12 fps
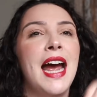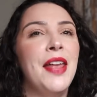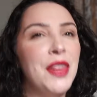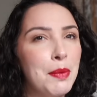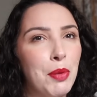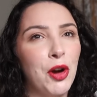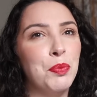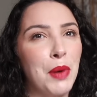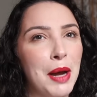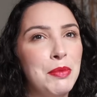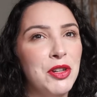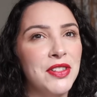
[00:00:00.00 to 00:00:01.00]
and they're both
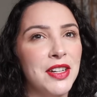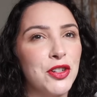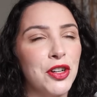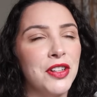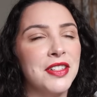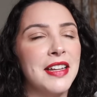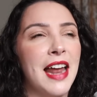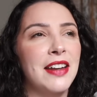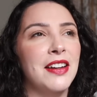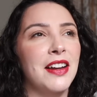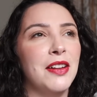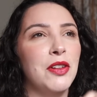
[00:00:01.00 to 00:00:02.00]
by musicians
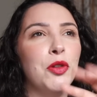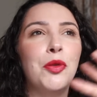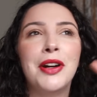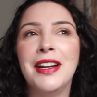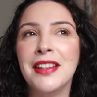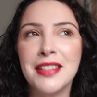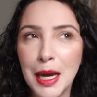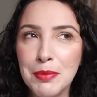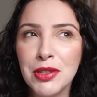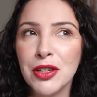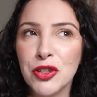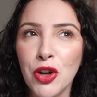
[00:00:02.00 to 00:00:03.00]
and were in the
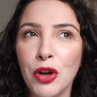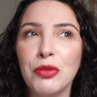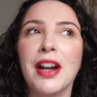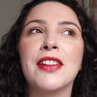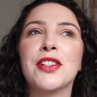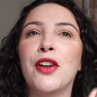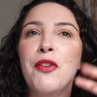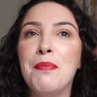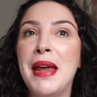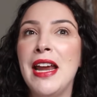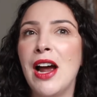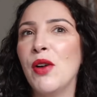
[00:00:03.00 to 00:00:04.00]
same sort of genre. So for
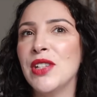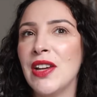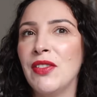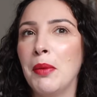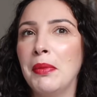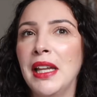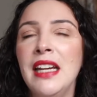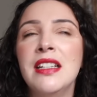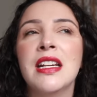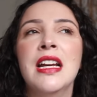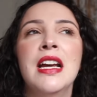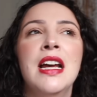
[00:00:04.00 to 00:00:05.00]
me, I always have them linked.